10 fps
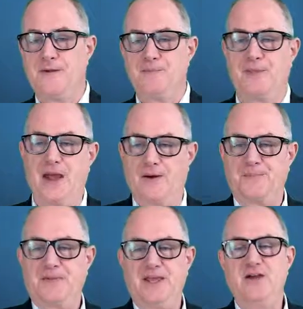Now,
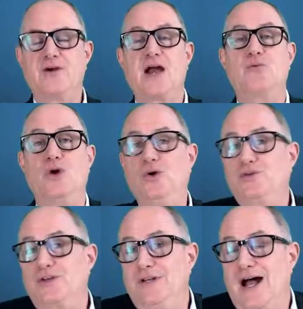here I wrote
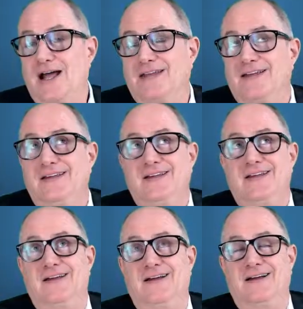
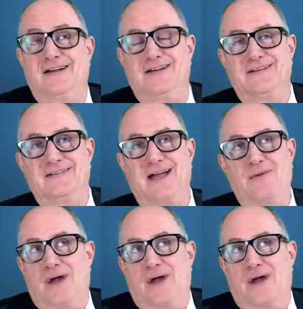I